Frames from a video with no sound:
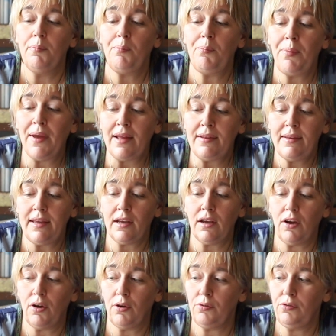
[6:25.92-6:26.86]

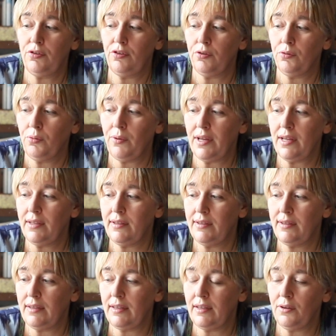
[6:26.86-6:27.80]
petticoats
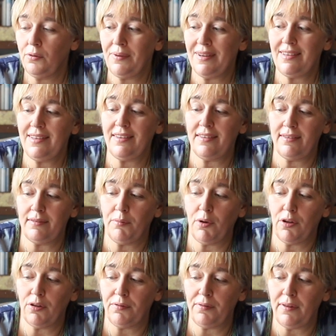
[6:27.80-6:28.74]
with the
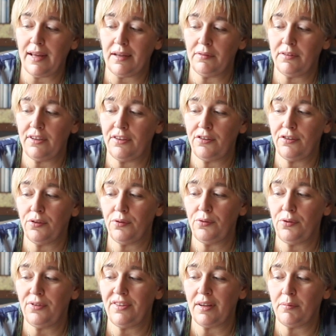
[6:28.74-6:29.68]
small flounces, so
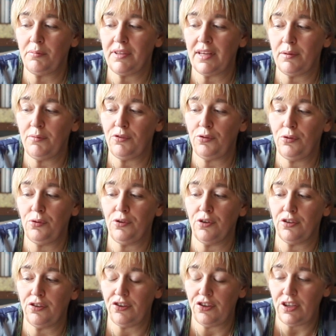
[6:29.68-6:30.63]
you sometimes do
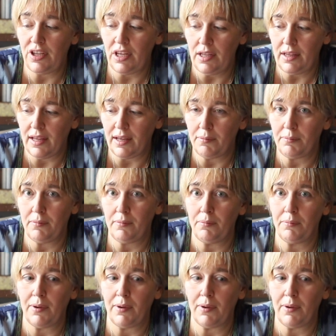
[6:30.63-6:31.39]
not see them,